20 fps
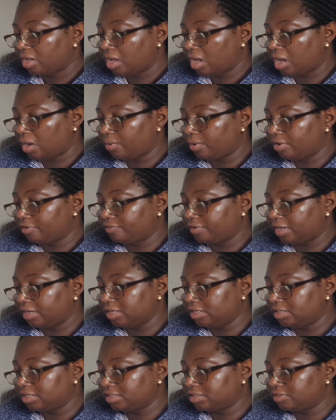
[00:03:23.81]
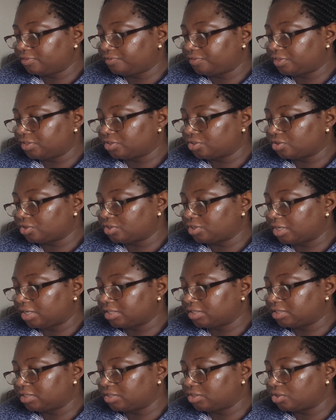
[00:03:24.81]
However, inner defense such
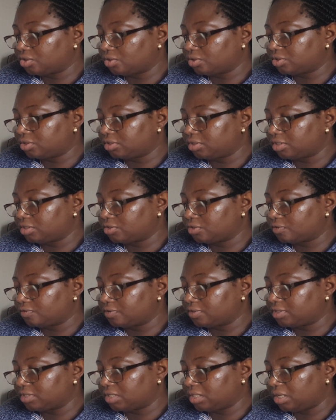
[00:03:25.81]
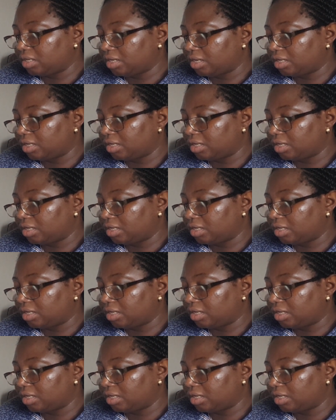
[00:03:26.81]
as the saltiness of the skin